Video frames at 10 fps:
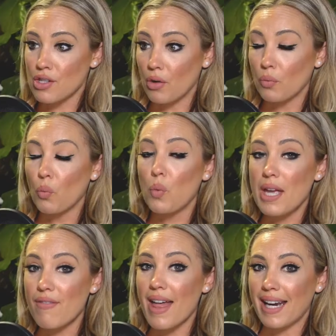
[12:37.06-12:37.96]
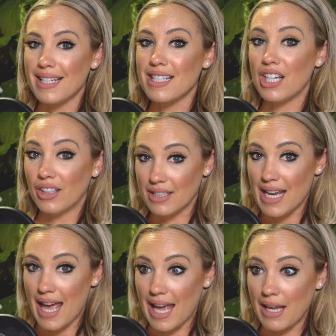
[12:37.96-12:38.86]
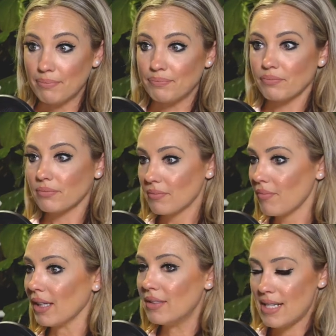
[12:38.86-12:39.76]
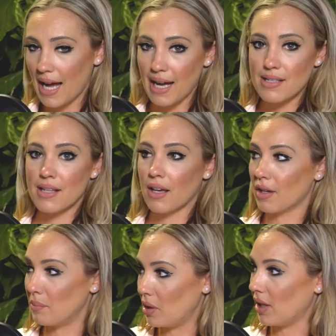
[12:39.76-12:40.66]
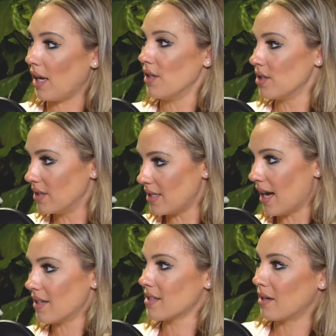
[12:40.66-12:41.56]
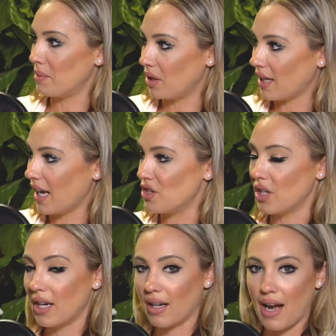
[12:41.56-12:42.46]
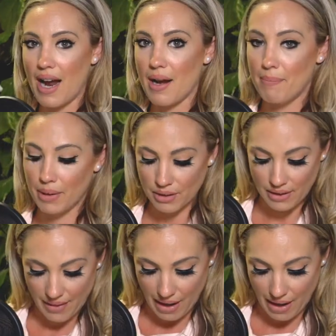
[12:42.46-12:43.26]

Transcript: So weave that into your day. Task, communication, and kind of build in